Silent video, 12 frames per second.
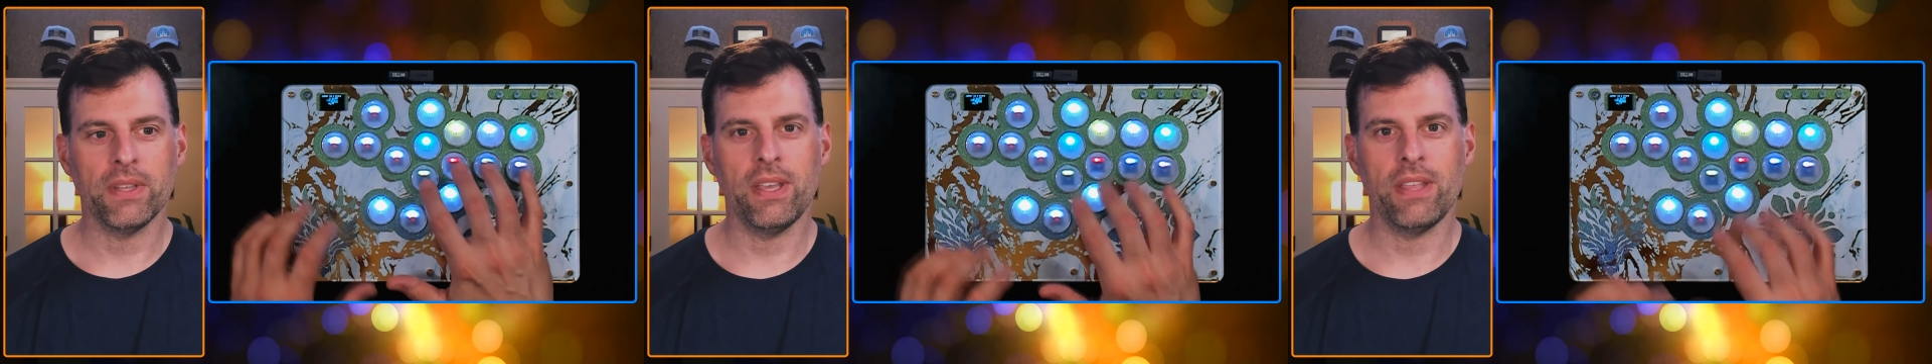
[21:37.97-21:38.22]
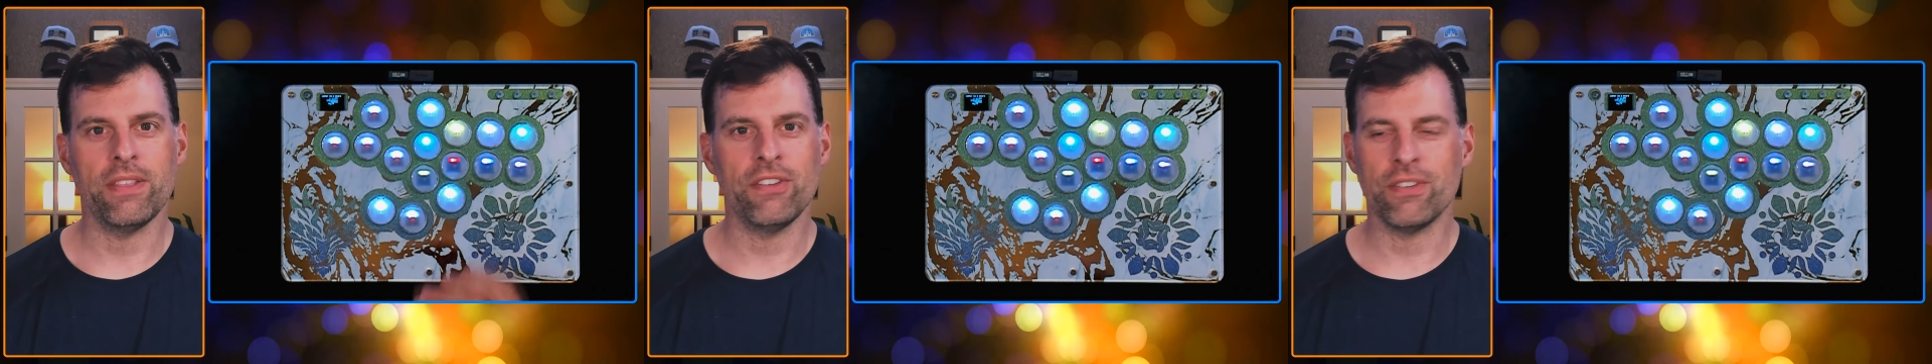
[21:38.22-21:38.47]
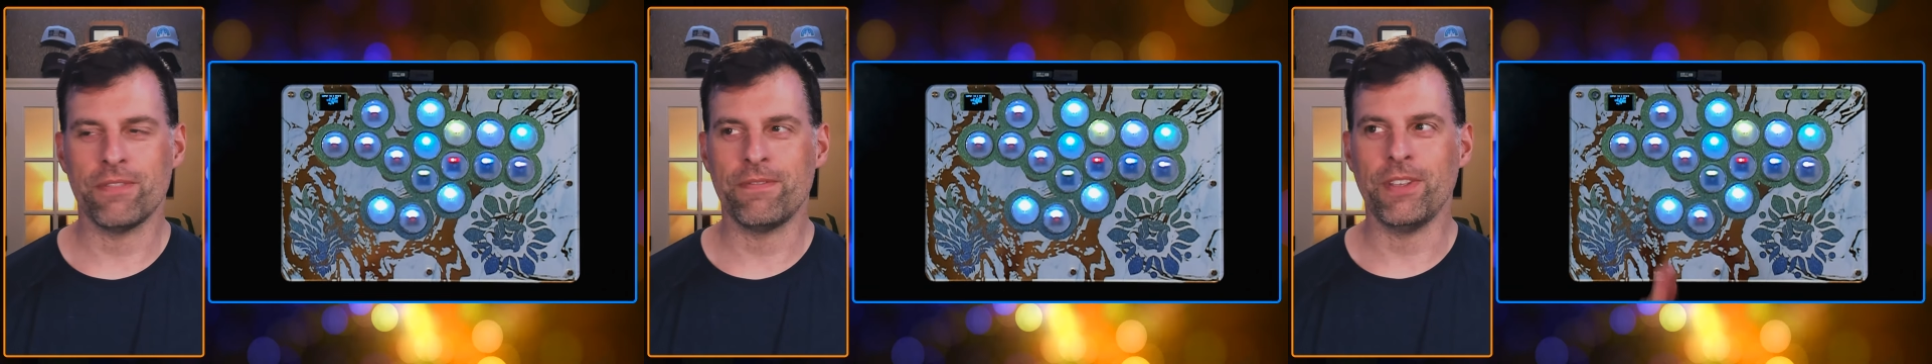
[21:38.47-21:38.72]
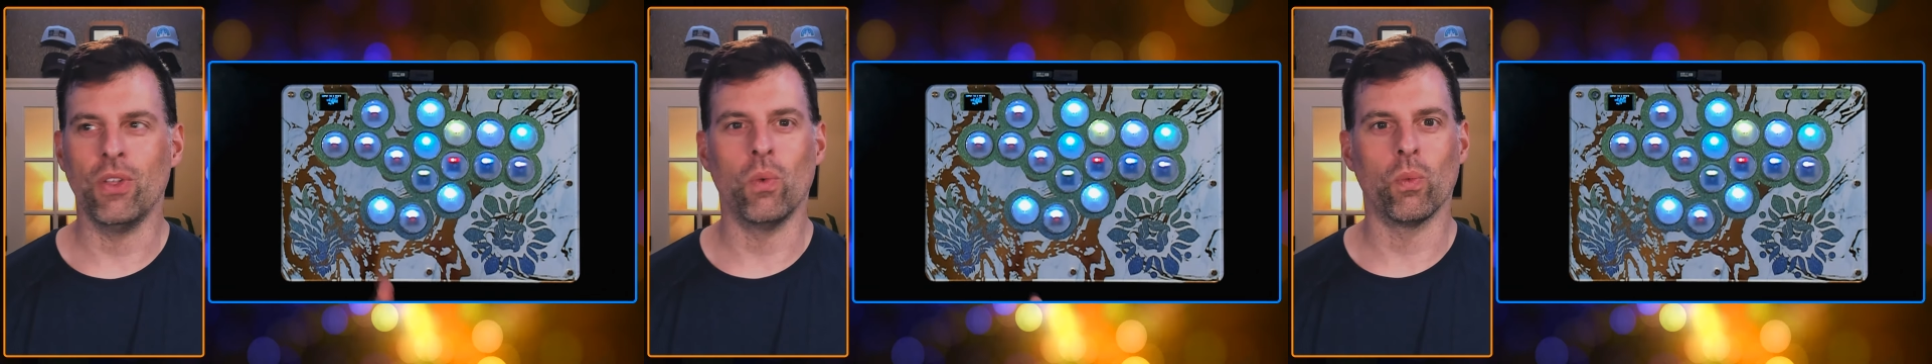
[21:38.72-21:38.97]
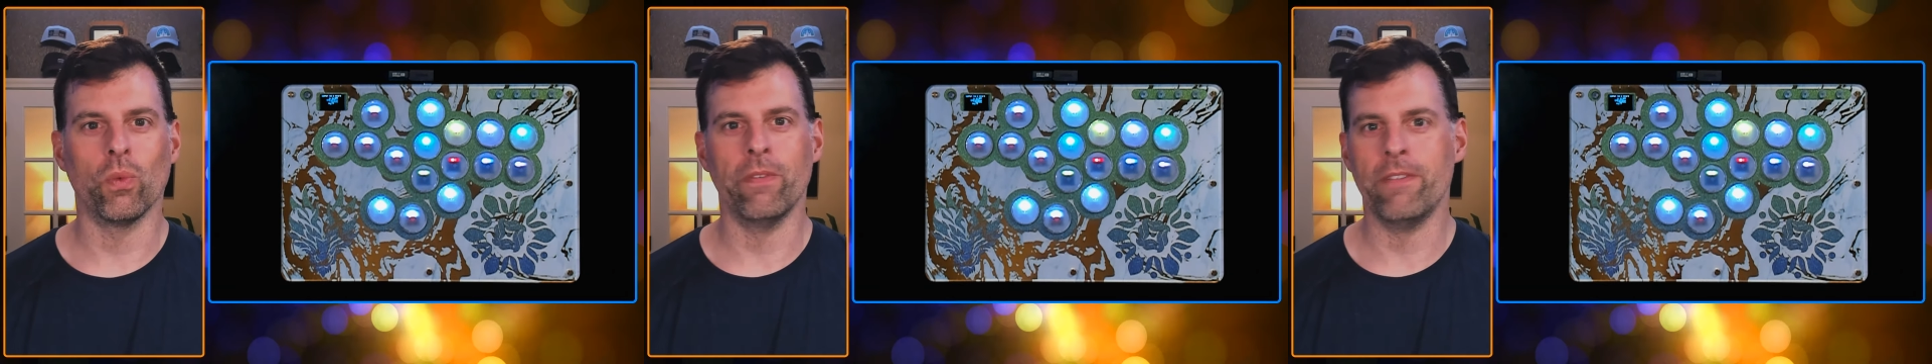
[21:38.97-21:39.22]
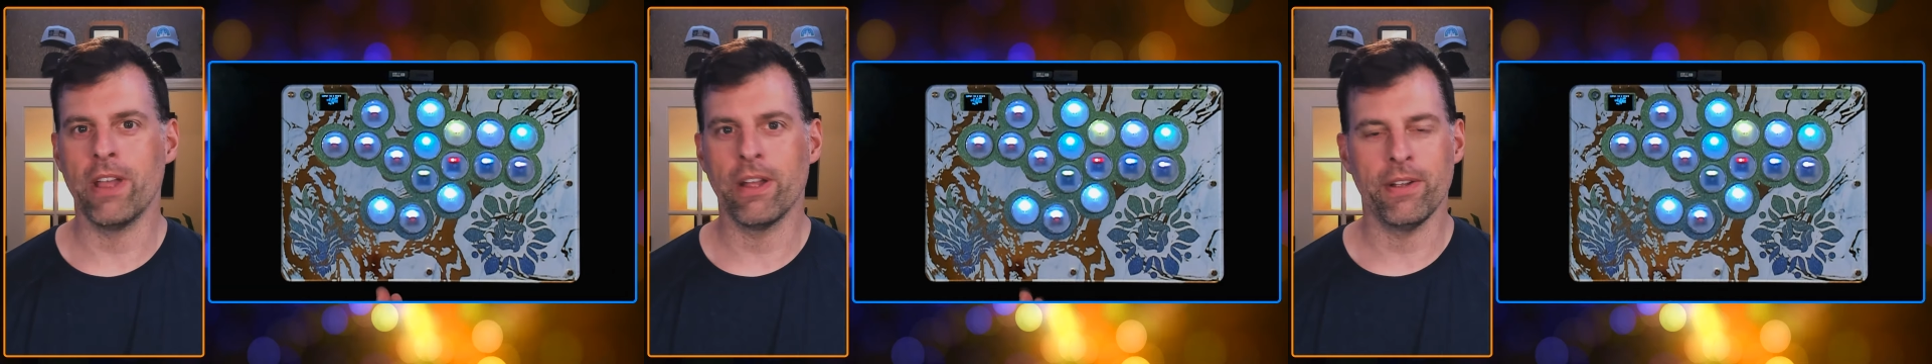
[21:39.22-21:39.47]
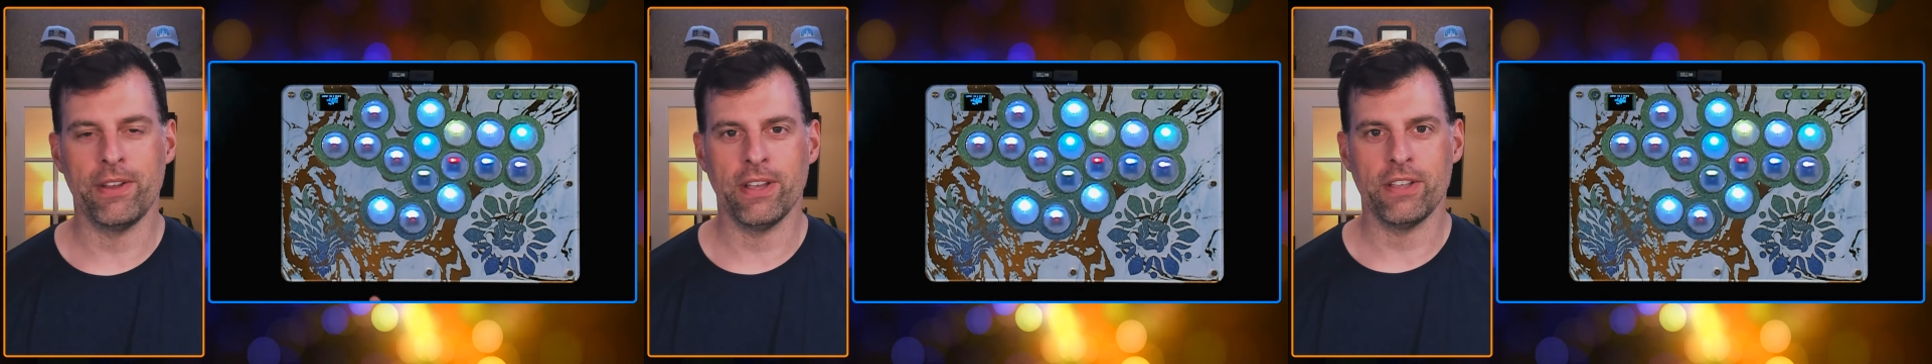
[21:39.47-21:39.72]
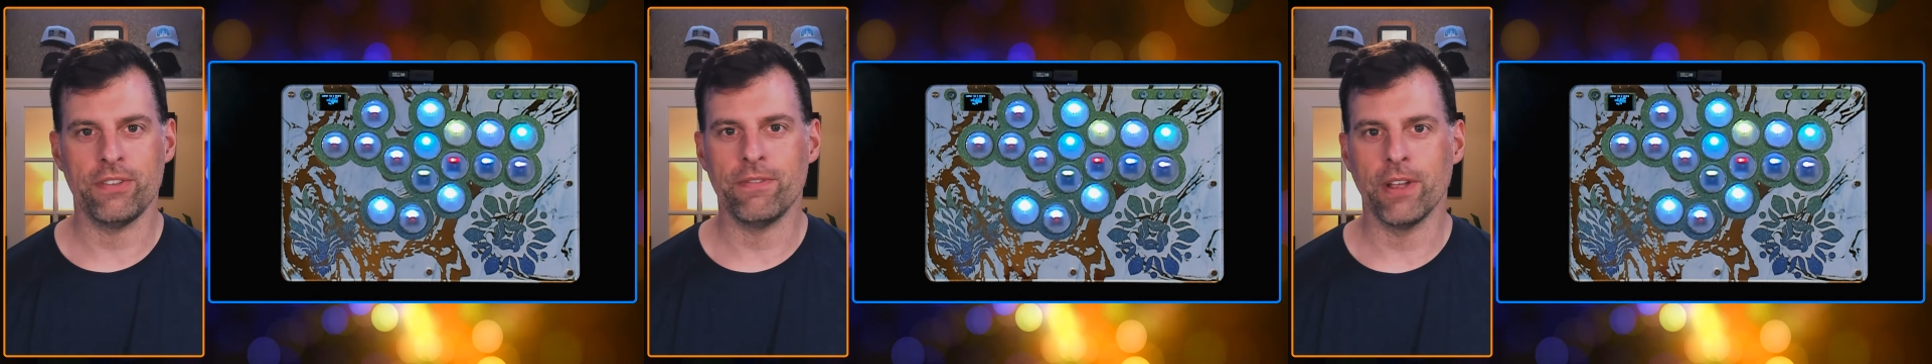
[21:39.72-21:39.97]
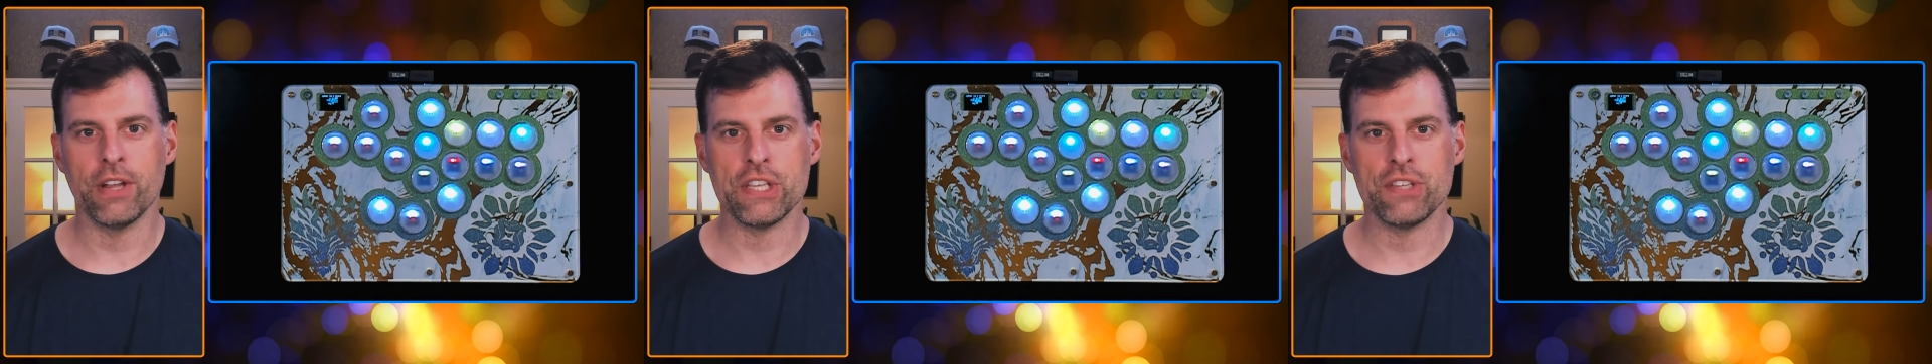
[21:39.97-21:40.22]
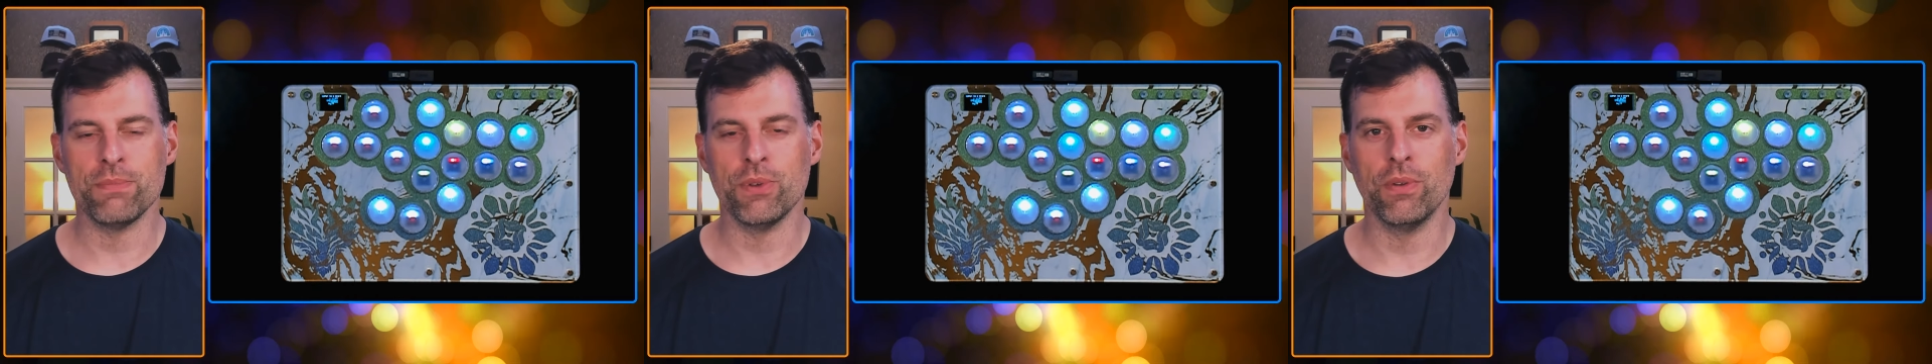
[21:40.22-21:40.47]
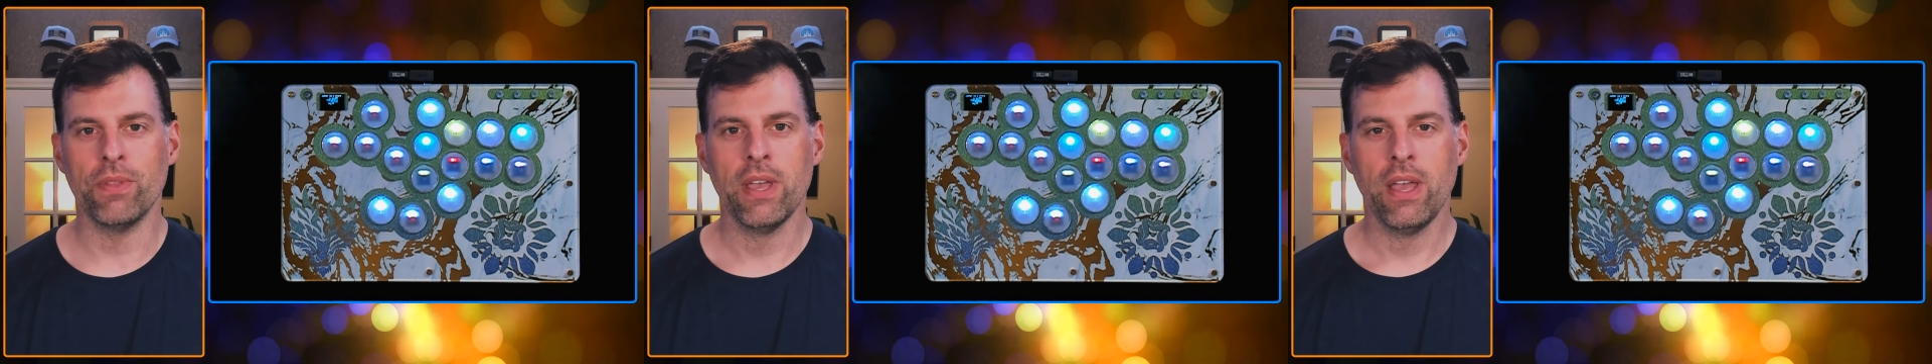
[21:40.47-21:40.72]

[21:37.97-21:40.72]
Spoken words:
they just feel very nice, very smooth,